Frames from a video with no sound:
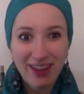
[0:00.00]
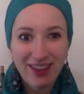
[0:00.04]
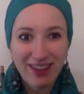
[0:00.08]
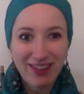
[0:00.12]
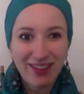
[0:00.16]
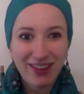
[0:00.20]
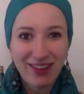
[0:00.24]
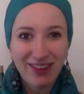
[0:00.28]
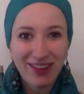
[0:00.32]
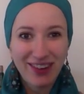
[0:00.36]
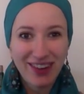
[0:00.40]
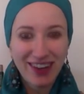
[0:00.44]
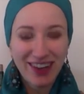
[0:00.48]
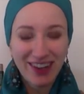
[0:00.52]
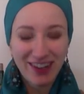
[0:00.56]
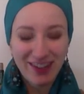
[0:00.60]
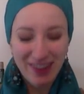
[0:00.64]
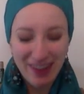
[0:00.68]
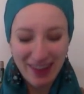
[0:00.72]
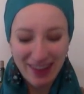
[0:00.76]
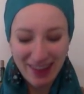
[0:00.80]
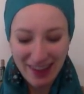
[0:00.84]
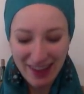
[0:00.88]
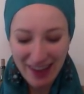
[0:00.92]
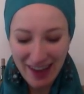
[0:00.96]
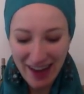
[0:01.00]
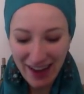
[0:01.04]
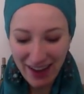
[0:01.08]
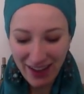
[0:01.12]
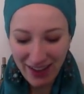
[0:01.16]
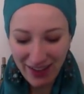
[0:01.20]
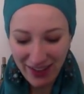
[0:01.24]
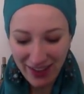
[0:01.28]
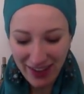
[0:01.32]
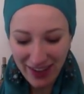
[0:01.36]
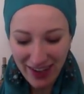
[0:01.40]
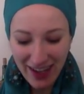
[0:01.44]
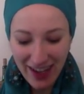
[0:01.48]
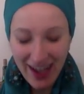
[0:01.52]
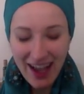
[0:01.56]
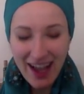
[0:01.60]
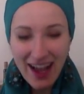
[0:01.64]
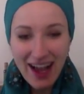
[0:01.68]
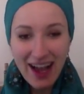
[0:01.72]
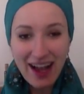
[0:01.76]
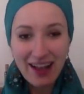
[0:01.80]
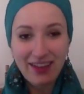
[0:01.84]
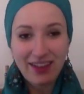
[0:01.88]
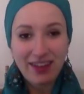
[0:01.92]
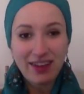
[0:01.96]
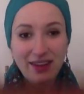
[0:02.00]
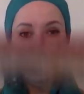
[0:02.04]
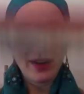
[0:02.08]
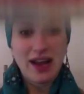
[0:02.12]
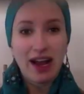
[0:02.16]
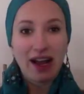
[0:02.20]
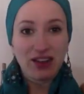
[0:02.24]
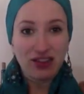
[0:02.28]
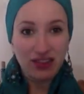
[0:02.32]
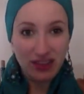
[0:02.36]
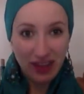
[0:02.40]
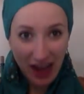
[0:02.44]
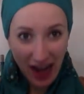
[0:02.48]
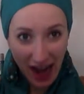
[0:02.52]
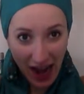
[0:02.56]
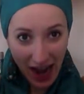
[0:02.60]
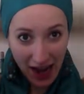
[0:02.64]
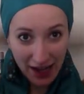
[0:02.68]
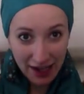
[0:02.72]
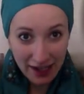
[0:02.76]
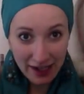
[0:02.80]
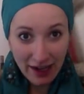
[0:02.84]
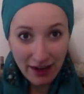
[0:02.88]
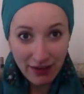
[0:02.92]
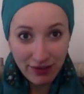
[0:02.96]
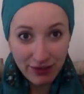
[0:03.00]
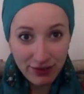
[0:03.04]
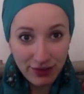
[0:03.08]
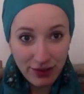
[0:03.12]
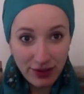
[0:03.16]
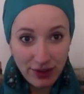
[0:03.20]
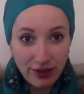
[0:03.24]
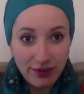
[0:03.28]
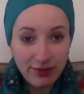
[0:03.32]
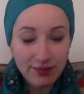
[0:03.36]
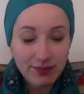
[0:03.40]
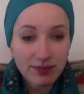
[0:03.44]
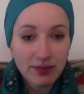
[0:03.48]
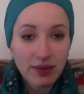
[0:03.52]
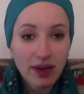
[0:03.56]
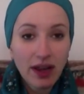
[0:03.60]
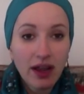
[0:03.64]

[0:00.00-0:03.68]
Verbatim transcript: So we weren't going to make the announcement until we actually had enough for you.